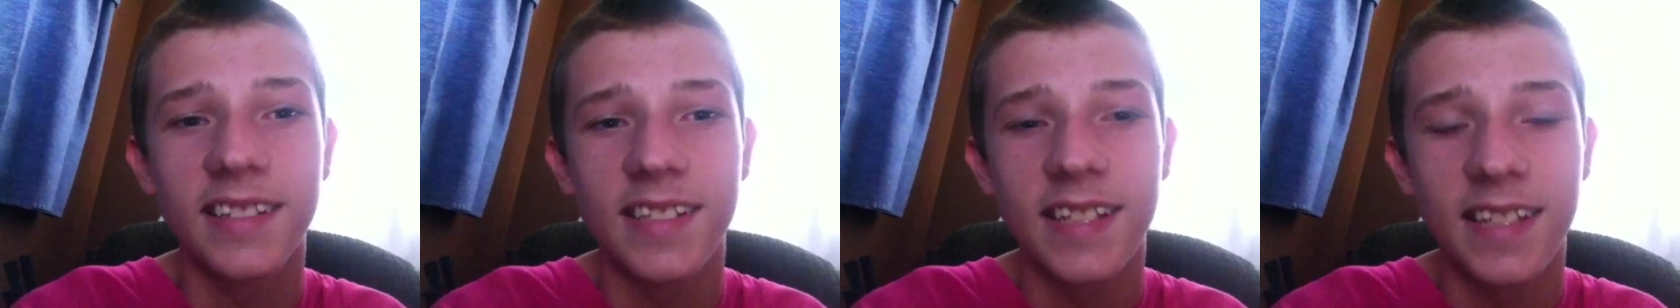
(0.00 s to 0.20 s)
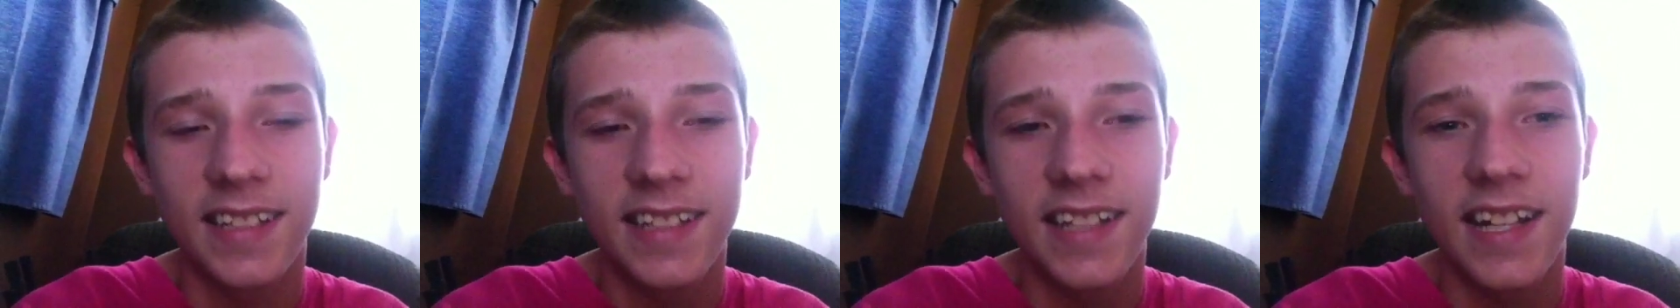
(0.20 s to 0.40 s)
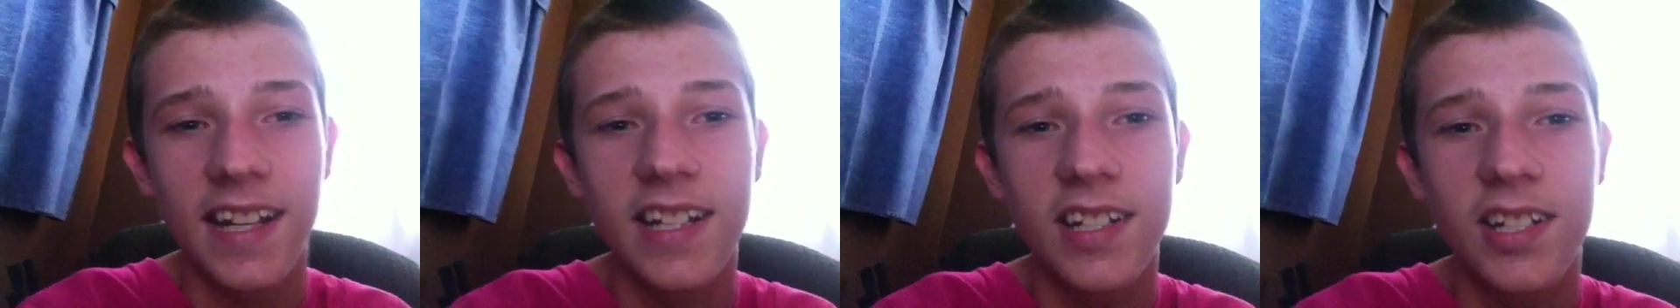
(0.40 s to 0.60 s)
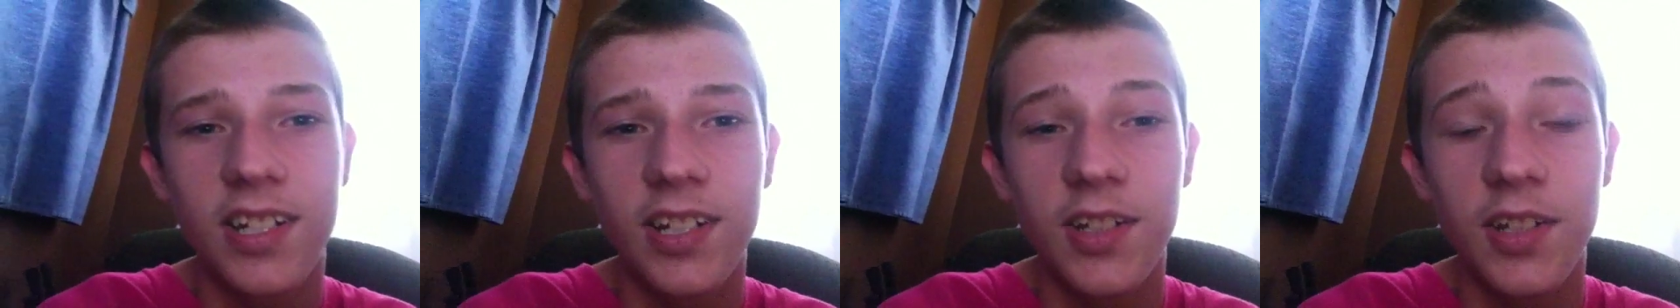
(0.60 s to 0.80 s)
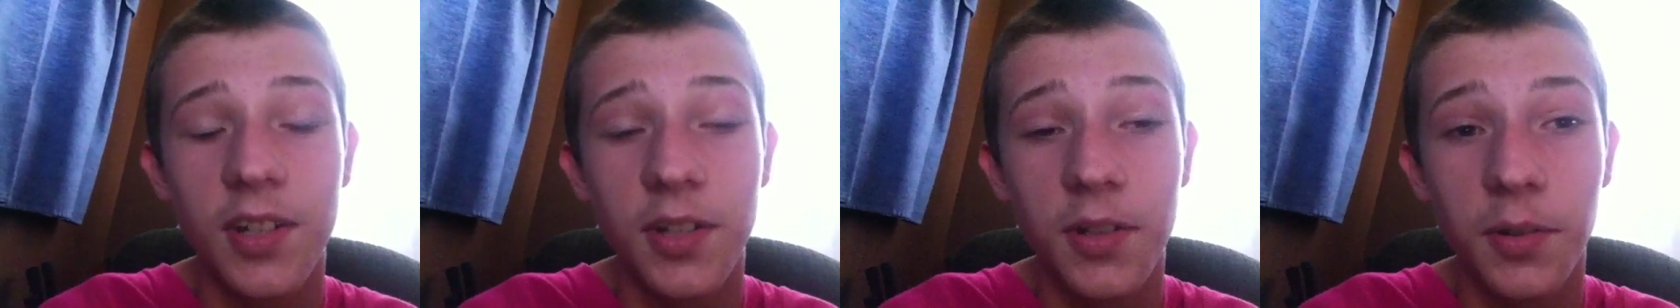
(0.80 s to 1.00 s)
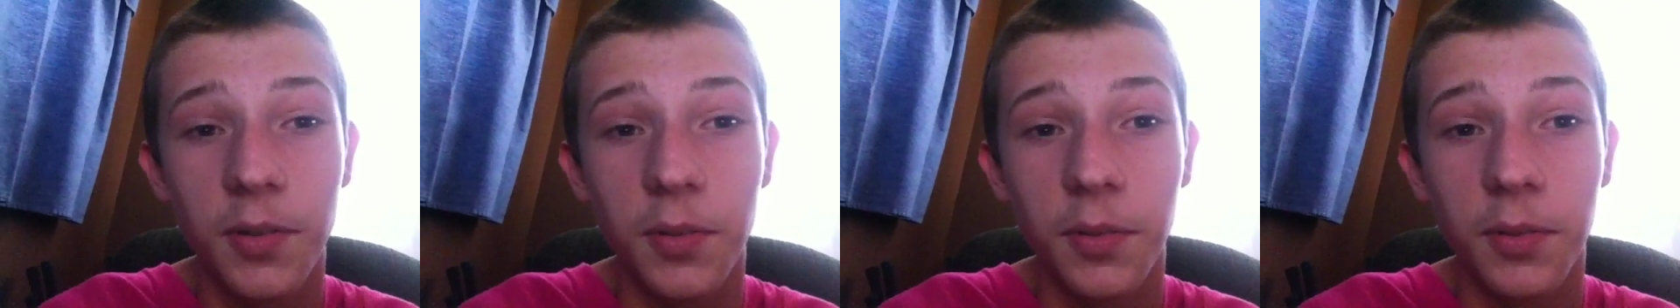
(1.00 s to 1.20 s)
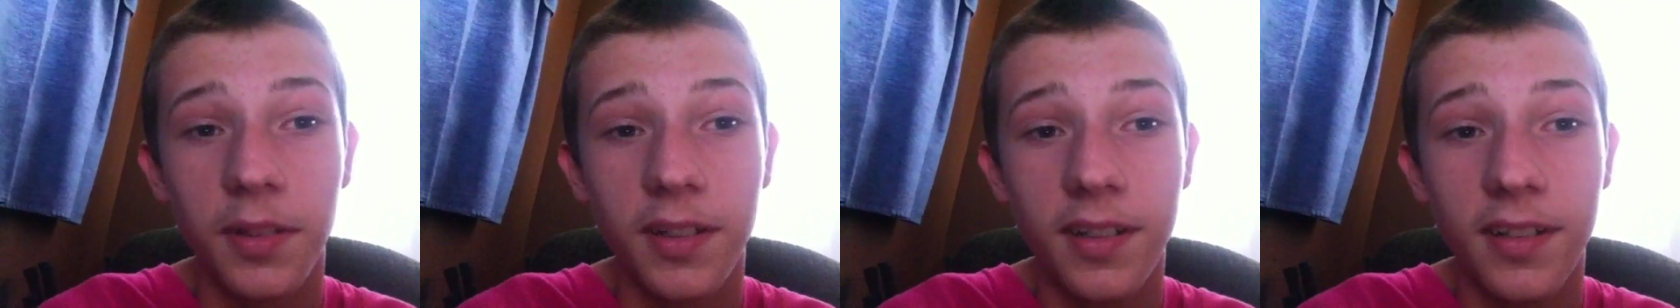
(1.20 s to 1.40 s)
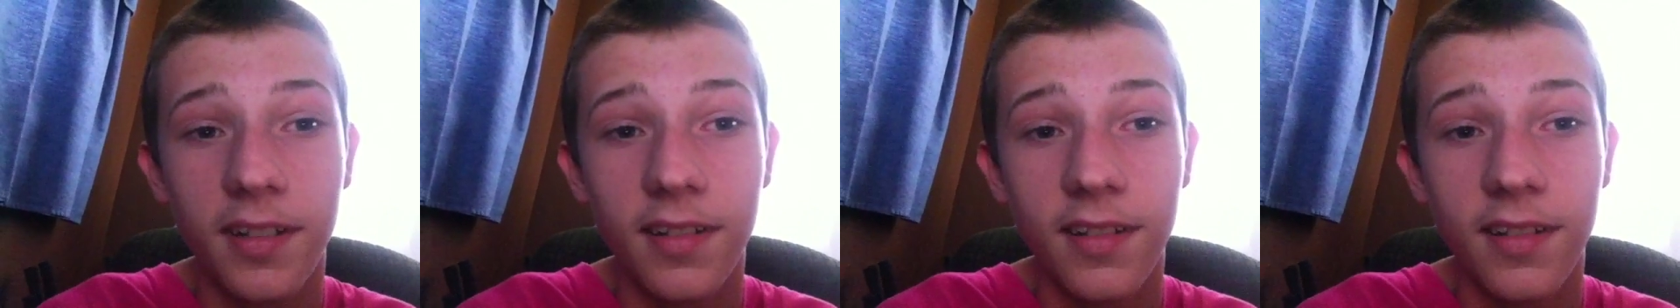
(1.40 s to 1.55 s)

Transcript: Tenkaichi 2